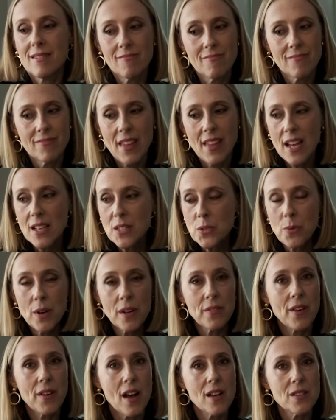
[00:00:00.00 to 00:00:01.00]
that's what
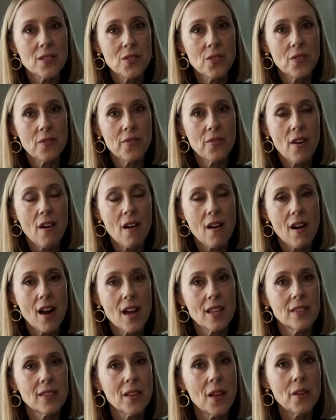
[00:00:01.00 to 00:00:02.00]
I've got so far.
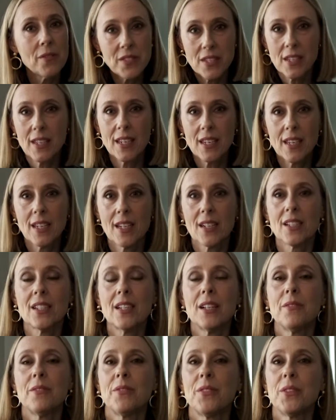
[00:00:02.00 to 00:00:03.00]
I'd love to hear
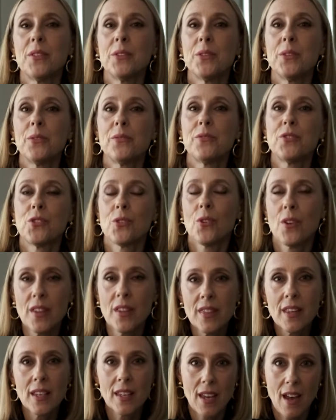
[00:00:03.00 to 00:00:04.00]
if you've
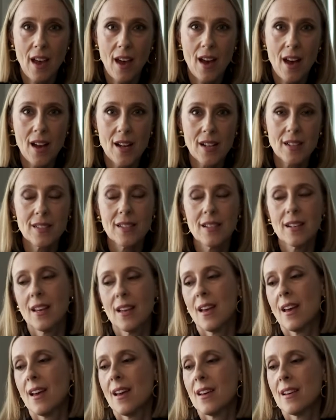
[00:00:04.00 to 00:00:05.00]
joined the KAL,
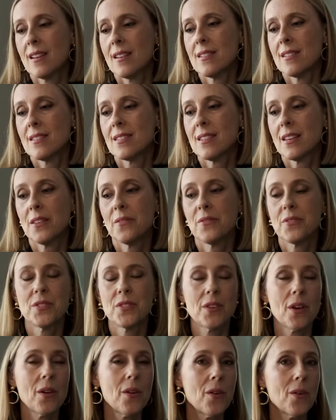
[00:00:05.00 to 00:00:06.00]
and if
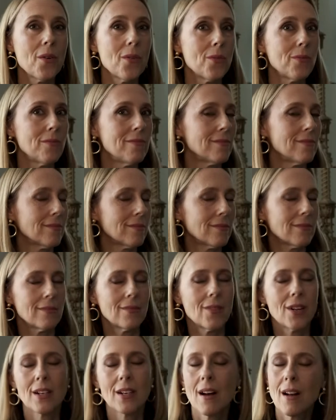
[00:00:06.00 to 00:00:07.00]
so,
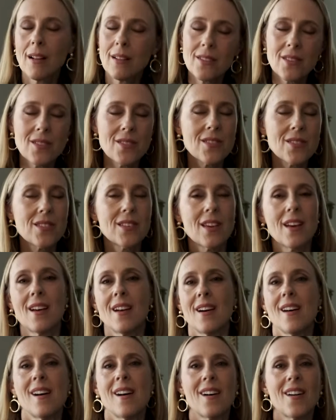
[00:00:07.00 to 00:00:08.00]
what colors
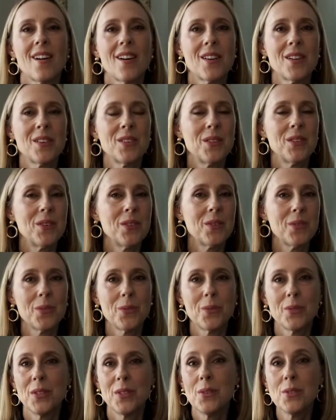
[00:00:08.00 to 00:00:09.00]
are
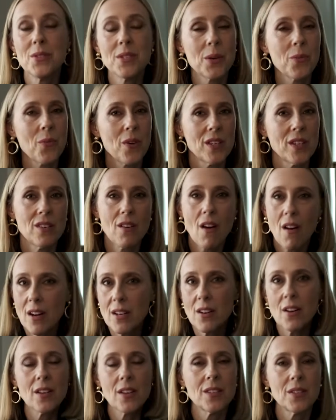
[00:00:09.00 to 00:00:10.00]
you using? What
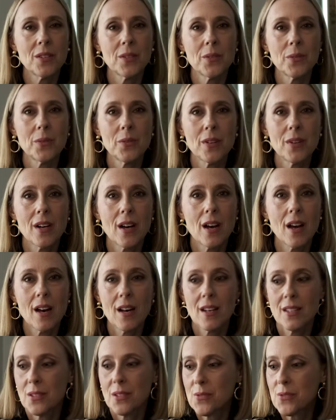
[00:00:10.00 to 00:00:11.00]
yarn are you
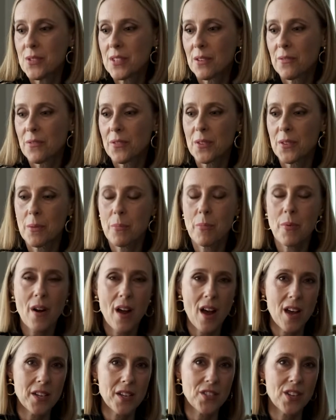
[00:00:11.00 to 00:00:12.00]
using for the
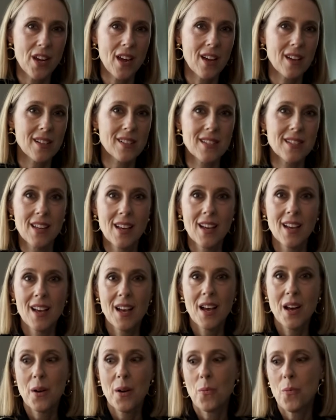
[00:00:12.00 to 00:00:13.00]
project?
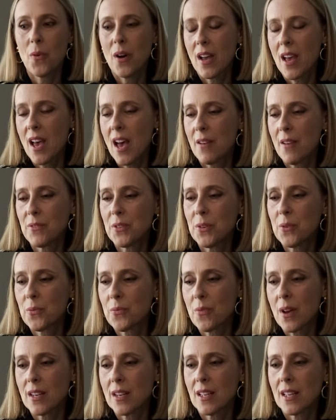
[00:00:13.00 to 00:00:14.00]
What have you
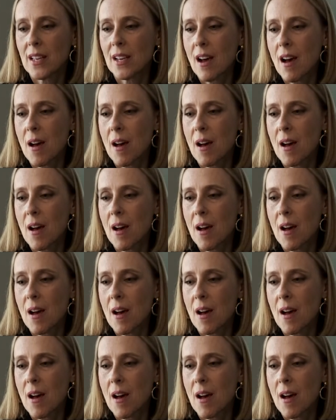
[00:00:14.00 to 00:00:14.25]
already,